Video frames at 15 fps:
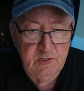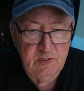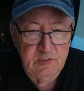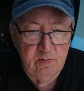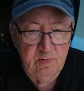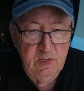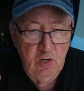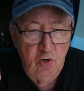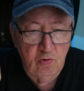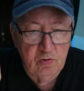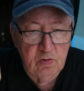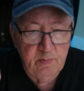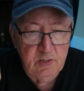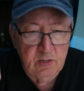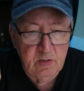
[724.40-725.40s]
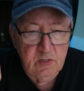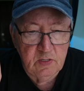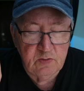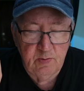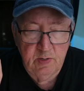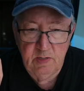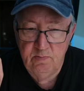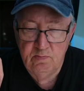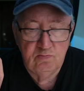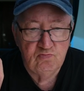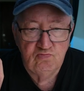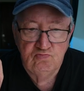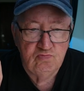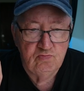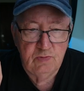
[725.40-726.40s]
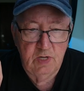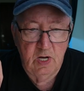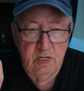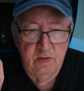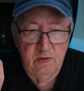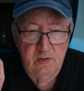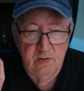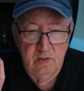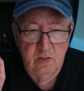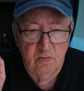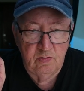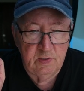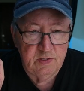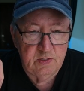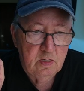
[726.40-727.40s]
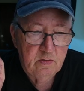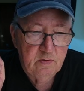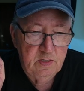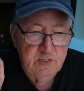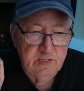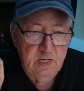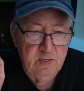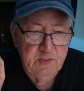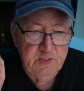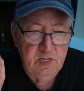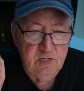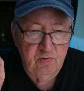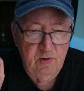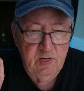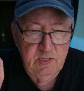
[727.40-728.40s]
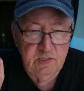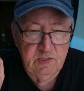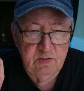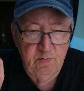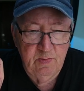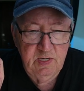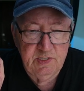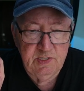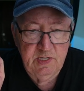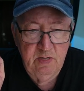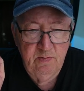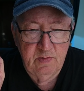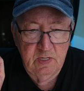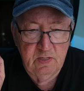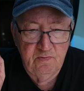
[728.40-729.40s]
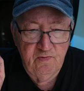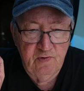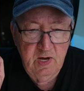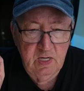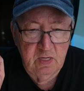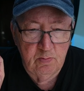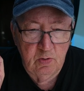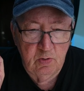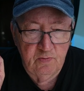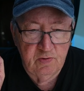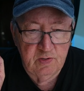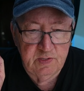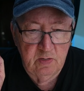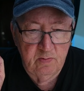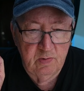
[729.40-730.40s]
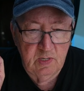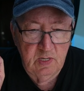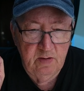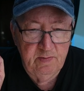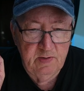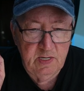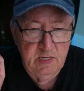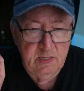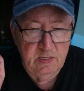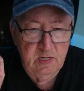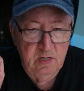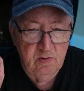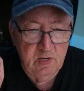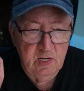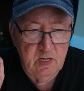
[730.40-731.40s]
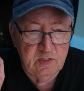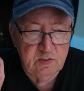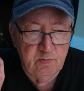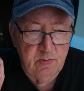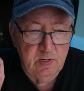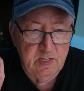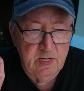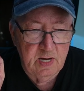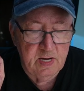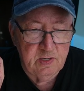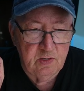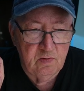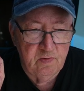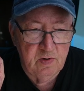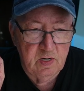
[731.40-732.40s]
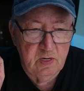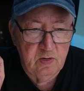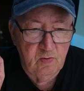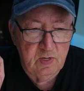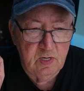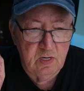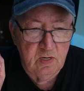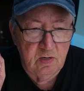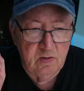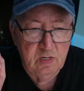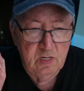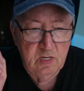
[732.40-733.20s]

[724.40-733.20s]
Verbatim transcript: in some of the older buildings, but not in the newer ones. These kind of situations may seem unfathomable for someone living in the U S, but I know very well